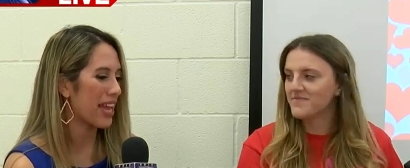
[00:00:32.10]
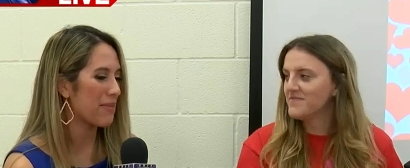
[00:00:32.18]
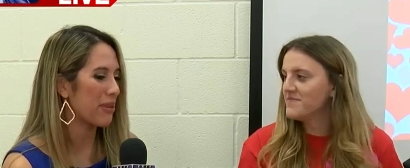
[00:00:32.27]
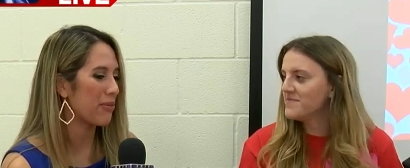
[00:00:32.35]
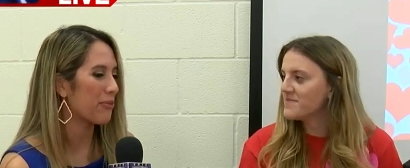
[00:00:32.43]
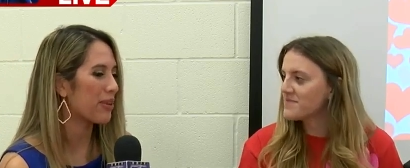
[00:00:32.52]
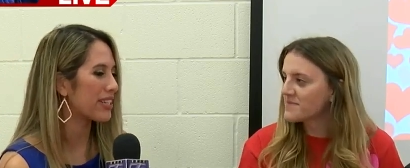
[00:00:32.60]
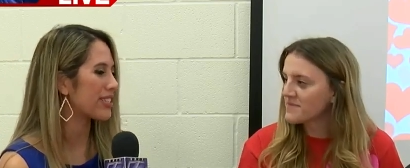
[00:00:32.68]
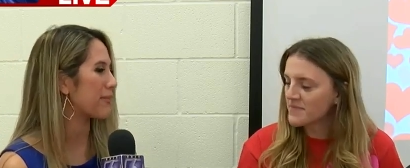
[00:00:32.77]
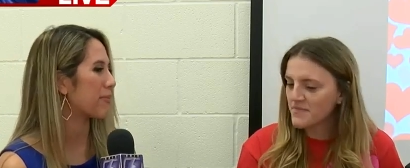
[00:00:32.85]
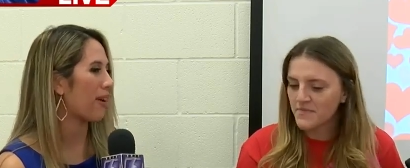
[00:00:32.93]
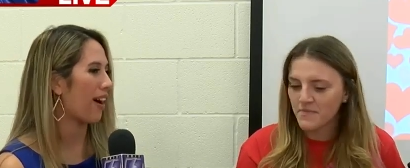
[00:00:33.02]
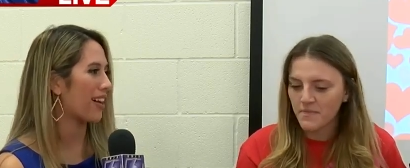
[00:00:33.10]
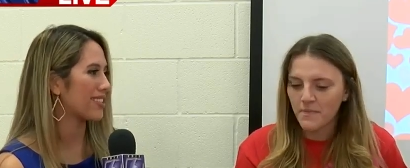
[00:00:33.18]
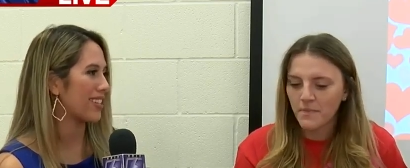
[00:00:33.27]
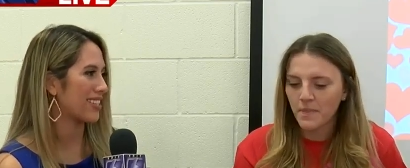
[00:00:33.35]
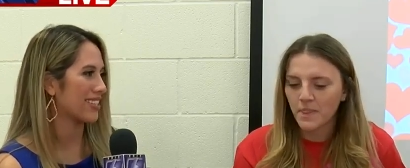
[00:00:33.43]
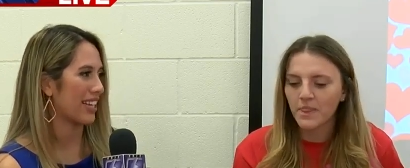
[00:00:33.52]
Speaker 1: Amy, what is the
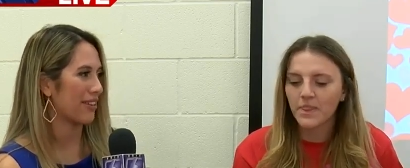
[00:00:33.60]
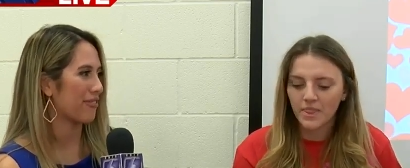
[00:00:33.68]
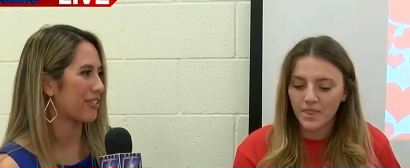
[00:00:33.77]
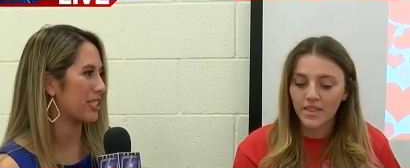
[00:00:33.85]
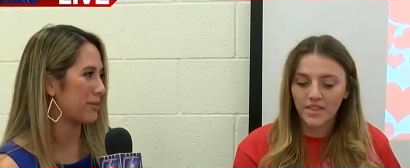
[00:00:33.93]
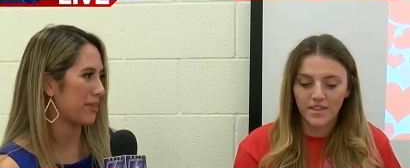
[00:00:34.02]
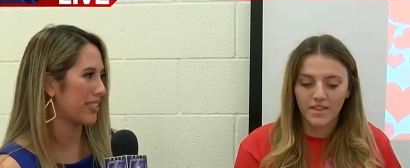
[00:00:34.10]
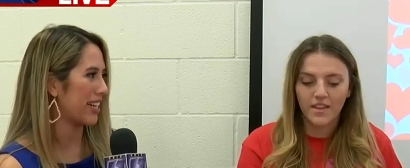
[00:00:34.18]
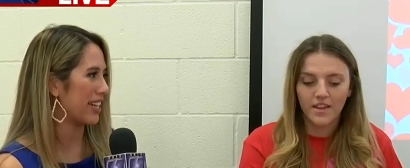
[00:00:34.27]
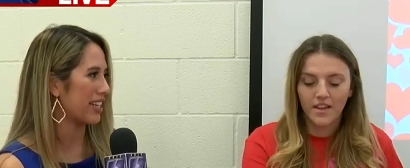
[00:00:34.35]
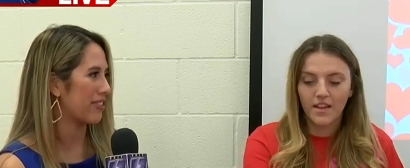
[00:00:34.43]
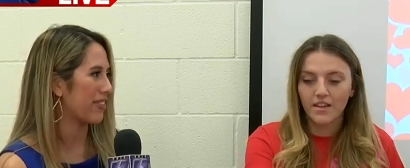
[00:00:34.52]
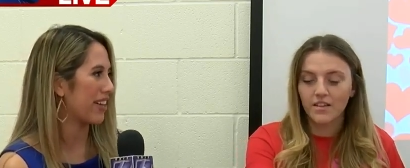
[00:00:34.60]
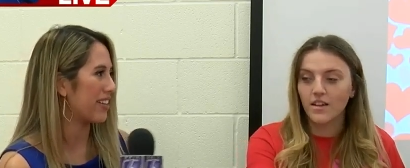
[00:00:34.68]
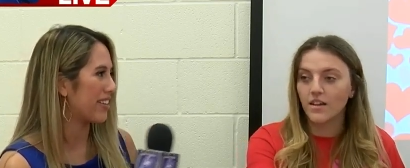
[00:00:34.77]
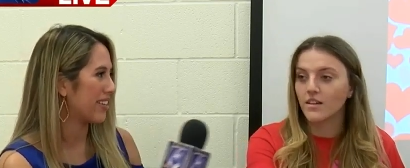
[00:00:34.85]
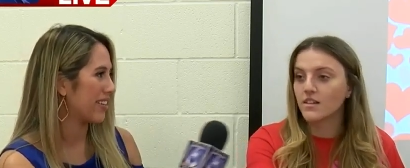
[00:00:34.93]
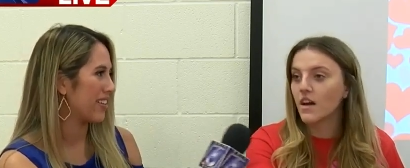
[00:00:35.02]
process like for this speed dating event?
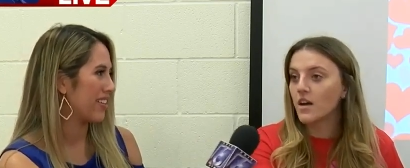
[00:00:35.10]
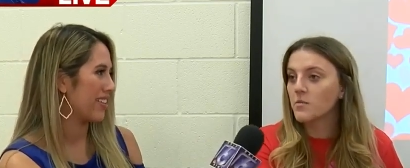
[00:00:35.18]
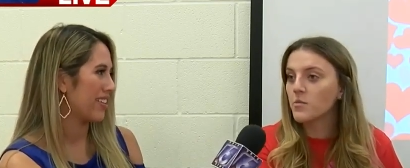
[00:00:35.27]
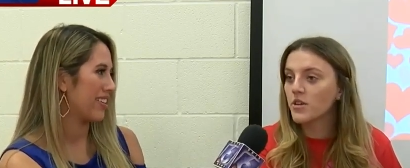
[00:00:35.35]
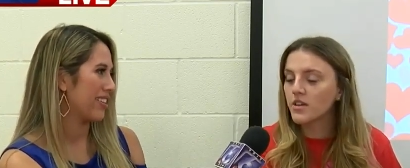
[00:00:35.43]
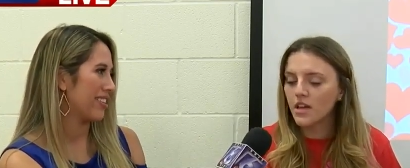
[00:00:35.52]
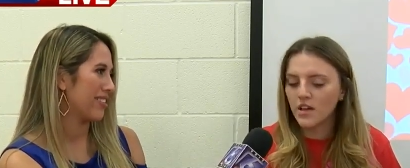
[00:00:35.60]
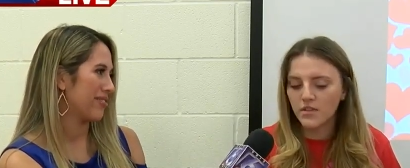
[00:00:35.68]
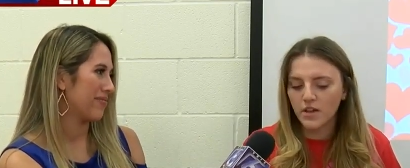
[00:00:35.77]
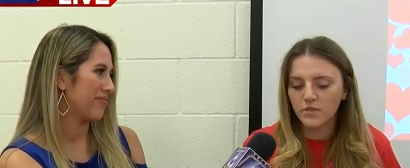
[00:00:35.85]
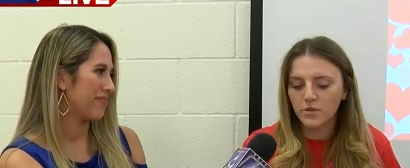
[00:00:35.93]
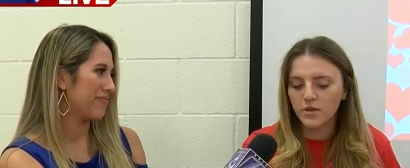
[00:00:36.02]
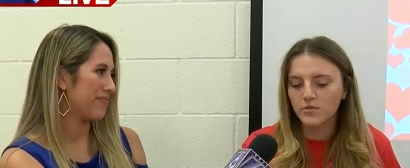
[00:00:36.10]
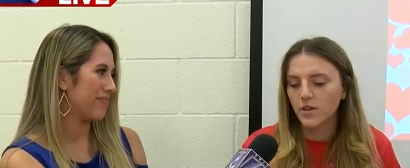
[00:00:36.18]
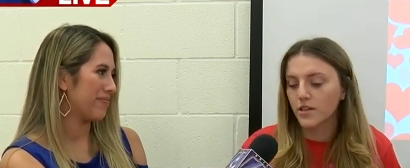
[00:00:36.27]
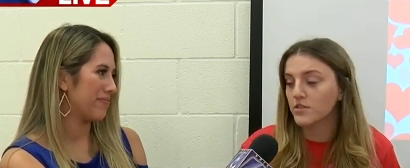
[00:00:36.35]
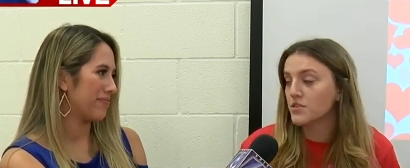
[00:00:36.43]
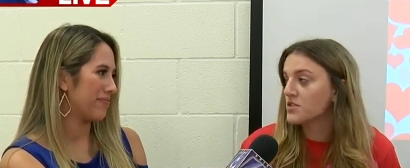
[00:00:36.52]
Speaker 2: Um, we're going to have everyone
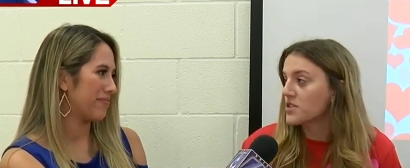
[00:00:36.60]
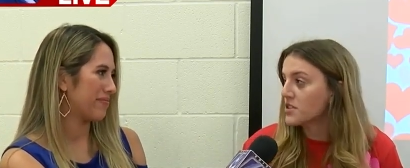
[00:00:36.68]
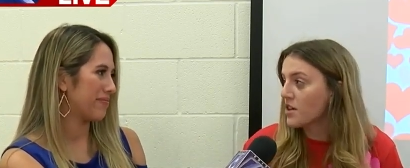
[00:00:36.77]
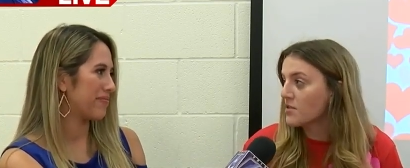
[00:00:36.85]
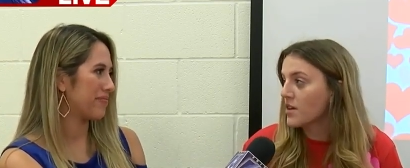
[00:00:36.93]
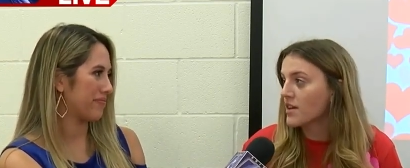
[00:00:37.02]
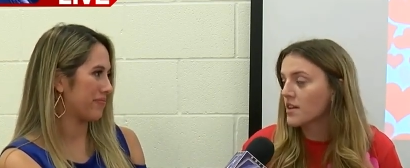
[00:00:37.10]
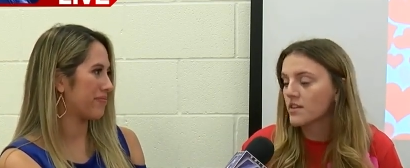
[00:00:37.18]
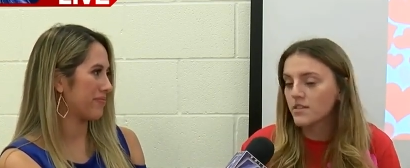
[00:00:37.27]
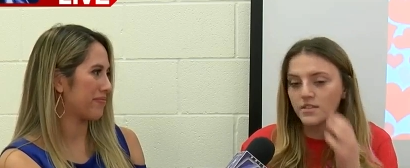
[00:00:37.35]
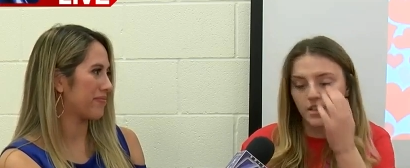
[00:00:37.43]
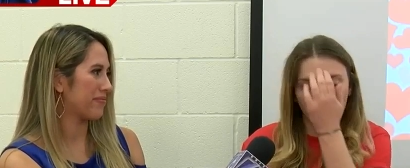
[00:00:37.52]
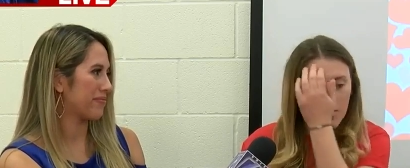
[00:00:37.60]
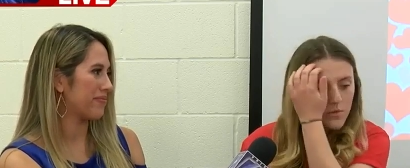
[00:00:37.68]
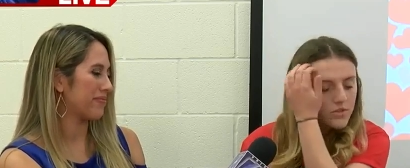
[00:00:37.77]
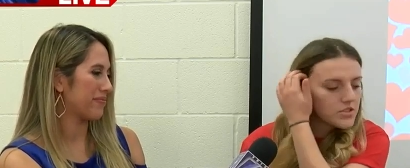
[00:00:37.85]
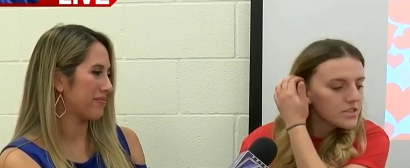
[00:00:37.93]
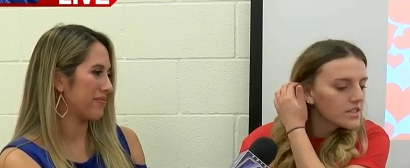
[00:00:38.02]
registered already, so
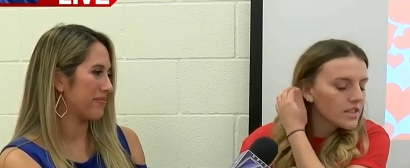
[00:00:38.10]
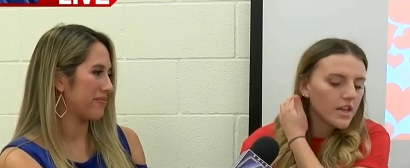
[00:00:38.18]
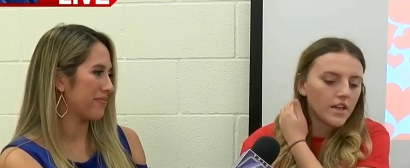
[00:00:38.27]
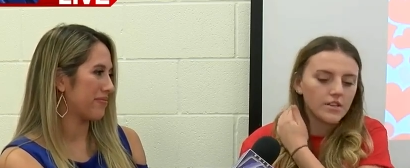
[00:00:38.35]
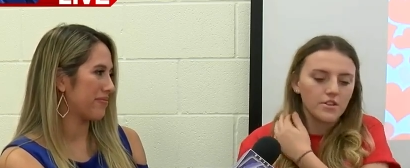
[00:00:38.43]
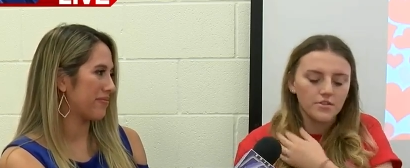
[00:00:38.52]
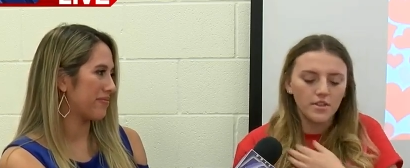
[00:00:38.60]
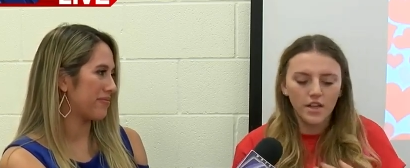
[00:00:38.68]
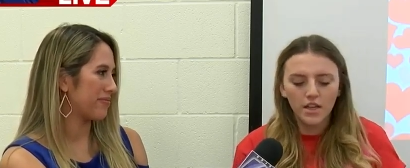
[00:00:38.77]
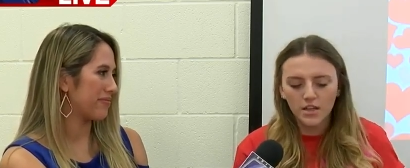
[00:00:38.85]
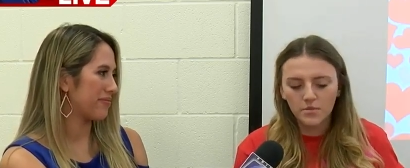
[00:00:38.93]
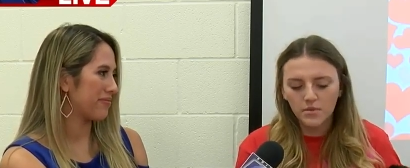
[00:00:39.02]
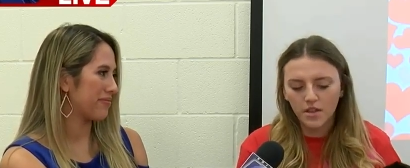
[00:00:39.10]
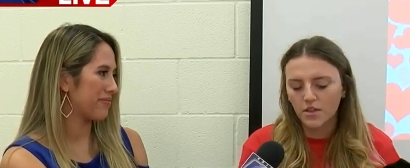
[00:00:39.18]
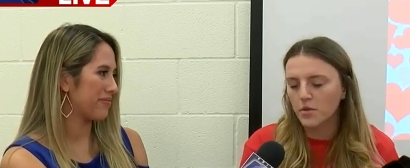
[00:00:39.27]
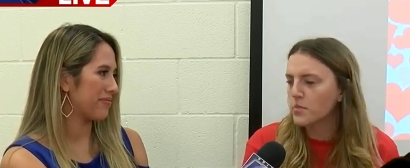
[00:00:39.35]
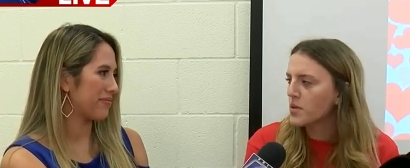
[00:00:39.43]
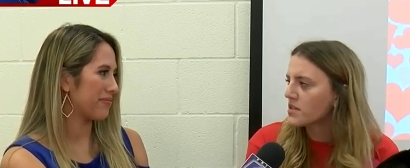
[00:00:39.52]
we'll just get your name, like
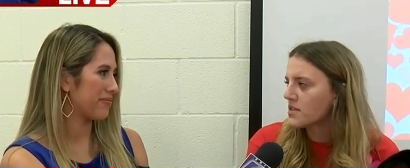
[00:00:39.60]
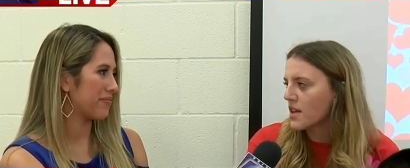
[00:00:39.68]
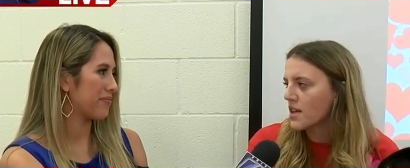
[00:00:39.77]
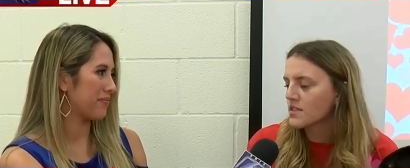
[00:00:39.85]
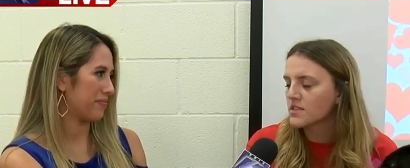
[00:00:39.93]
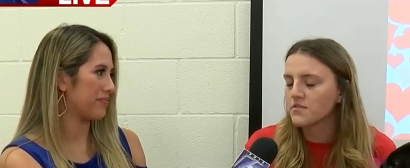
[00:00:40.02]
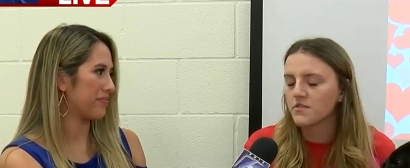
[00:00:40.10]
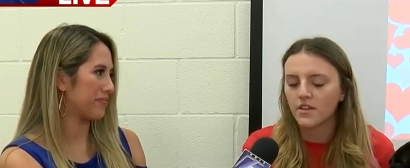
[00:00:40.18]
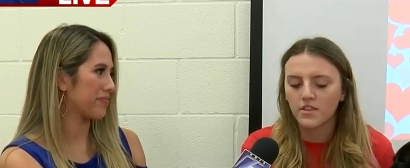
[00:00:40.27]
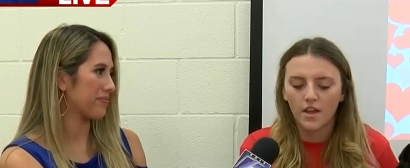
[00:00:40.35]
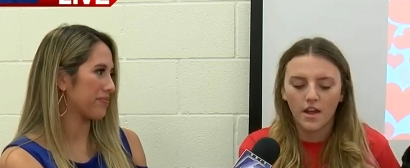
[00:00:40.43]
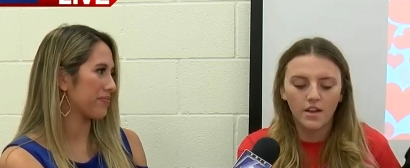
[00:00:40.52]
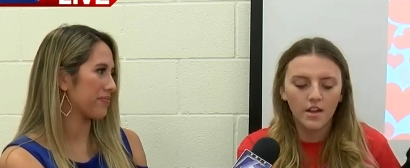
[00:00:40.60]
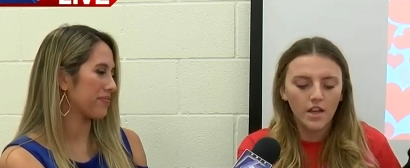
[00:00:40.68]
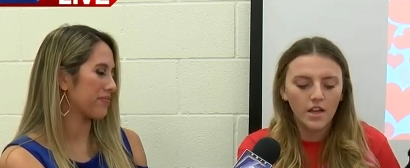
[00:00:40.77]
your birthday, stuff like that.